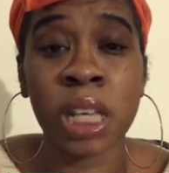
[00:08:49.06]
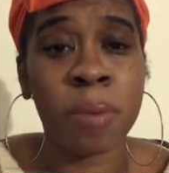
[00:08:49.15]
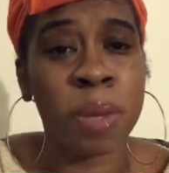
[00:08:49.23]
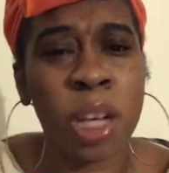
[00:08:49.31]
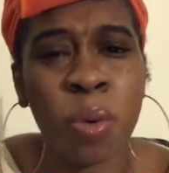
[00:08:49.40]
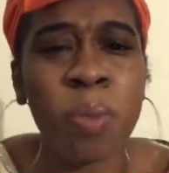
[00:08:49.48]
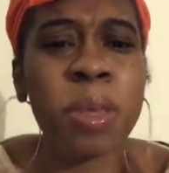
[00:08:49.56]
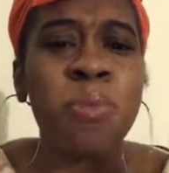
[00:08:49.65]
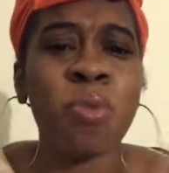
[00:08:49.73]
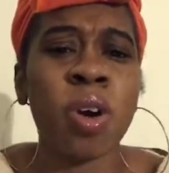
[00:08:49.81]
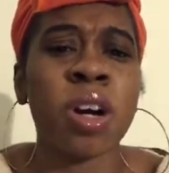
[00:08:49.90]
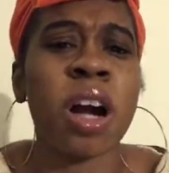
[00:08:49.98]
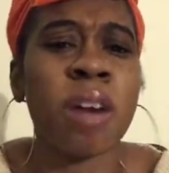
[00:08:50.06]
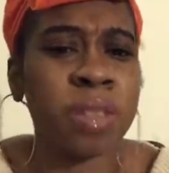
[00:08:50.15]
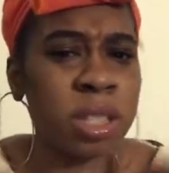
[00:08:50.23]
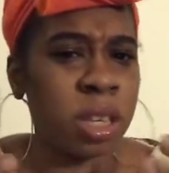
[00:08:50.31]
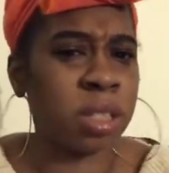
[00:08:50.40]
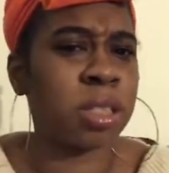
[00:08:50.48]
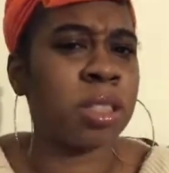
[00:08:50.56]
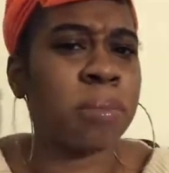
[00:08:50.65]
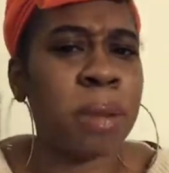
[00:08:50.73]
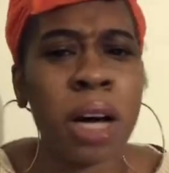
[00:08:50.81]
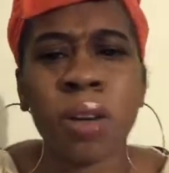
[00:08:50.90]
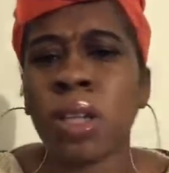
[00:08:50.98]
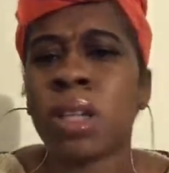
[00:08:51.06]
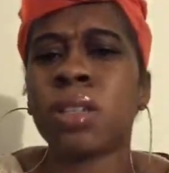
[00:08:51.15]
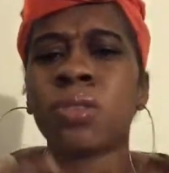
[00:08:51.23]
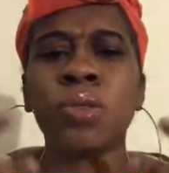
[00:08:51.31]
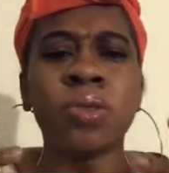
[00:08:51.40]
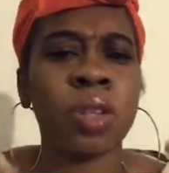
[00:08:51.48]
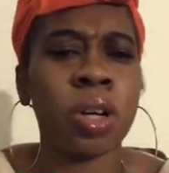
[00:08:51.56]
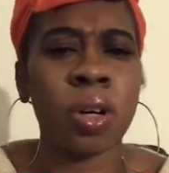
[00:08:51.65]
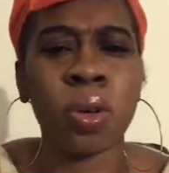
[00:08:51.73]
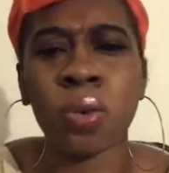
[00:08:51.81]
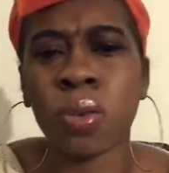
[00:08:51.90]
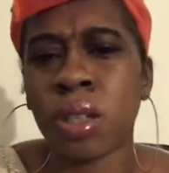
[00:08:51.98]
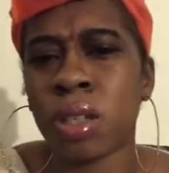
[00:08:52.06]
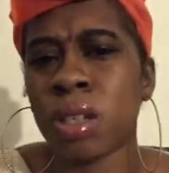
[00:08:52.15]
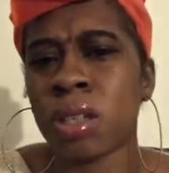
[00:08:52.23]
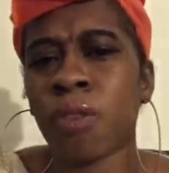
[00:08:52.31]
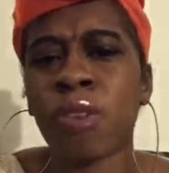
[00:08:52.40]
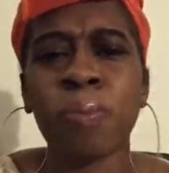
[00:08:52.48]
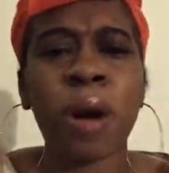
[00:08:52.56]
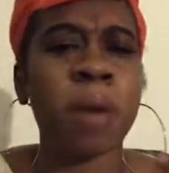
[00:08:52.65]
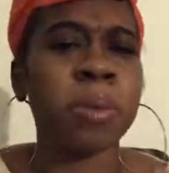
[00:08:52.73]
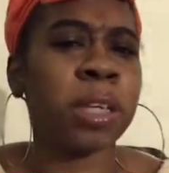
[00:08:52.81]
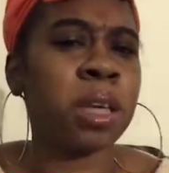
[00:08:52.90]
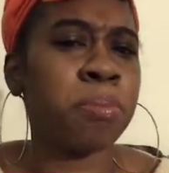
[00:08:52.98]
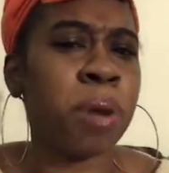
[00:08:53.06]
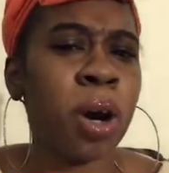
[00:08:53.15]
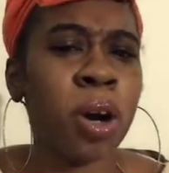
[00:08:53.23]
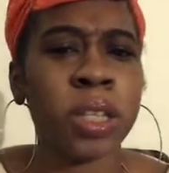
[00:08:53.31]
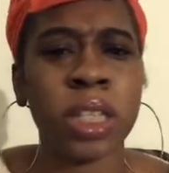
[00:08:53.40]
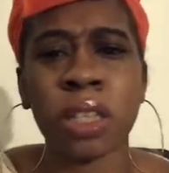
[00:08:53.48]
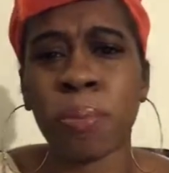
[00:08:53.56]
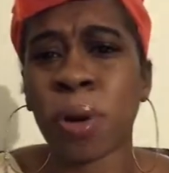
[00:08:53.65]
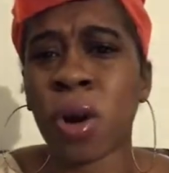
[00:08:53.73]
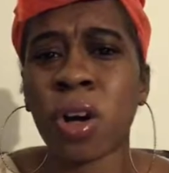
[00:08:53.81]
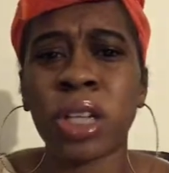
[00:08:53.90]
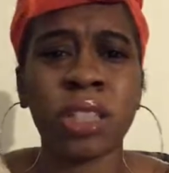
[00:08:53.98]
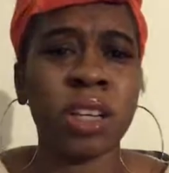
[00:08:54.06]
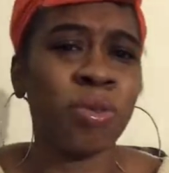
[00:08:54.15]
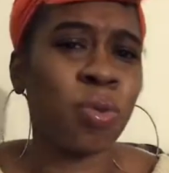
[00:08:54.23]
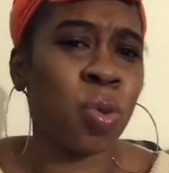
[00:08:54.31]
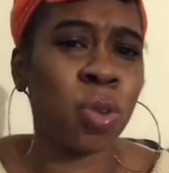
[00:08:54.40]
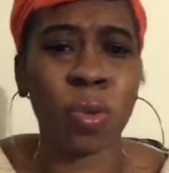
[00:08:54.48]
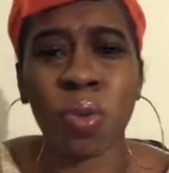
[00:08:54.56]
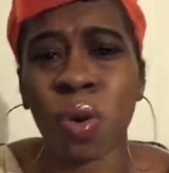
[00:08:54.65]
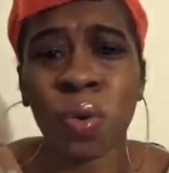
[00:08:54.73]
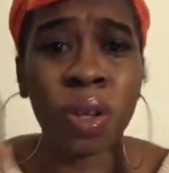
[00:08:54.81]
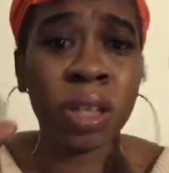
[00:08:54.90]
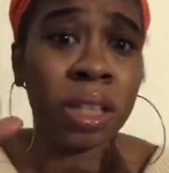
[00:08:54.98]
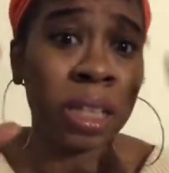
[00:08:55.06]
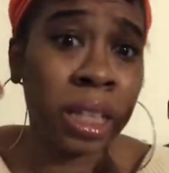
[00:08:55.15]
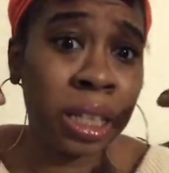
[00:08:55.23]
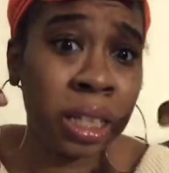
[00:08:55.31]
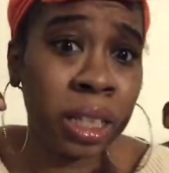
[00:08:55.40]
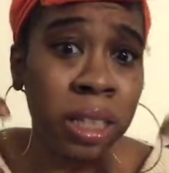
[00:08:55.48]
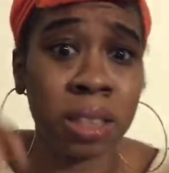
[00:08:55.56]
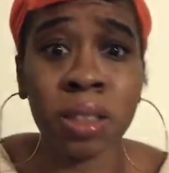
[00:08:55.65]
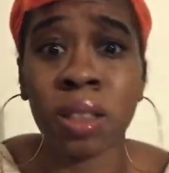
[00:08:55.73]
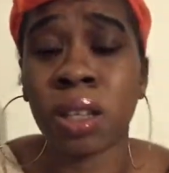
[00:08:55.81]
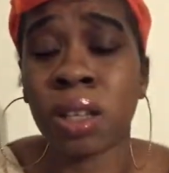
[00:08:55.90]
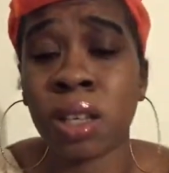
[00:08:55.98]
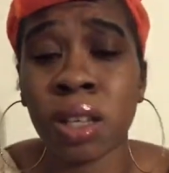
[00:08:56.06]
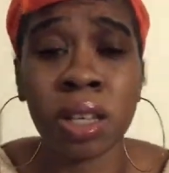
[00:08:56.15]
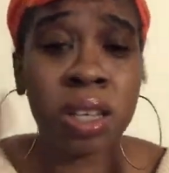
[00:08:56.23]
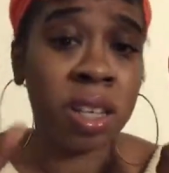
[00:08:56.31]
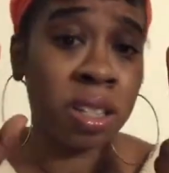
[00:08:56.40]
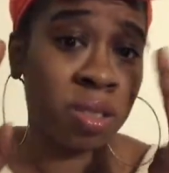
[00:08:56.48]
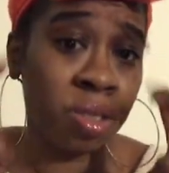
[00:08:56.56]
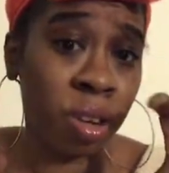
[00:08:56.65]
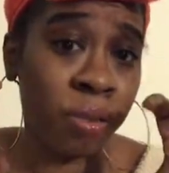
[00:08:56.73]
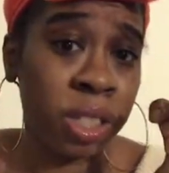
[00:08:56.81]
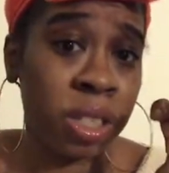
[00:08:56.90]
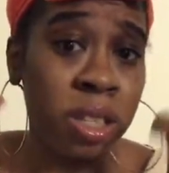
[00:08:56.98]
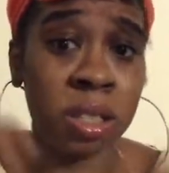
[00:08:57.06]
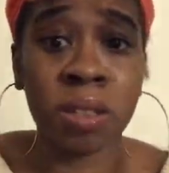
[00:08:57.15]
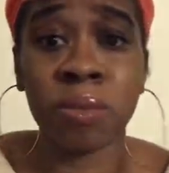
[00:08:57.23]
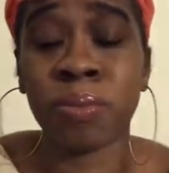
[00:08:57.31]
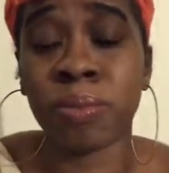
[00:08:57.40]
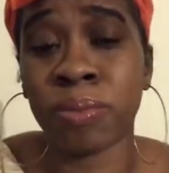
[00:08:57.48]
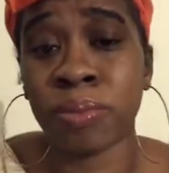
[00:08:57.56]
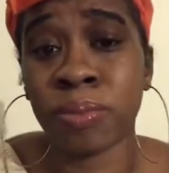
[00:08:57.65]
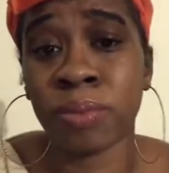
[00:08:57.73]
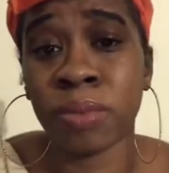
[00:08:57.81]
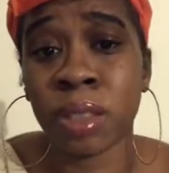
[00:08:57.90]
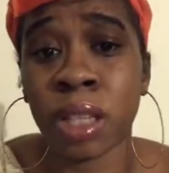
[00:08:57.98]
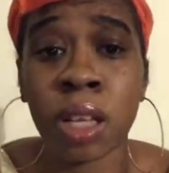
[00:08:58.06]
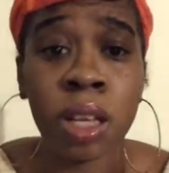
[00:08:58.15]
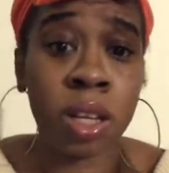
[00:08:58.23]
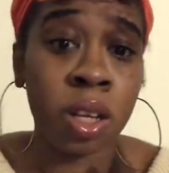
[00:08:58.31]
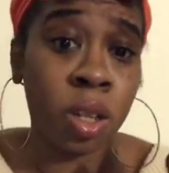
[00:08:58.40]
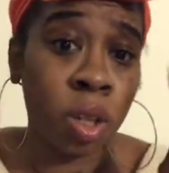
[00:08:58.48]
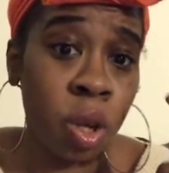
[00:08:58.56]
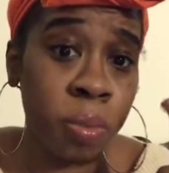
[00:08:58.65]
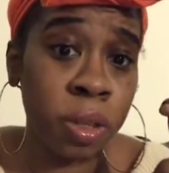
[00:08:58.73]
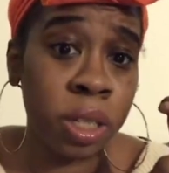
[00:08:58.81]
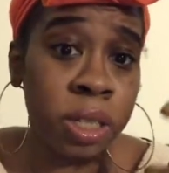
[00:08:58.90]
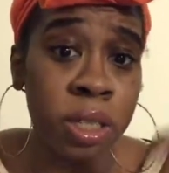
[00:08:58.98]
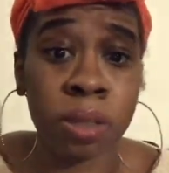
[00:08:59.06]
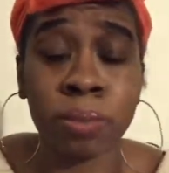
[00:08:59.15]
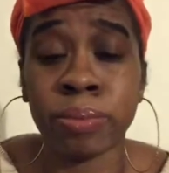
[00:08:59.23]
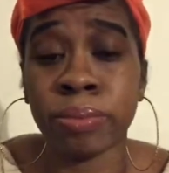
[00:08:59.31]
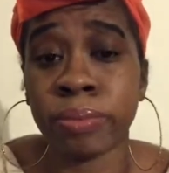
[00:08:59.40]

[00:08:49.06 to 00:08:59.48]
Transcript: But there will be more conversations about, you know, the Republican Party, the party of quote-unquote Lincoln, conservatism, globalism,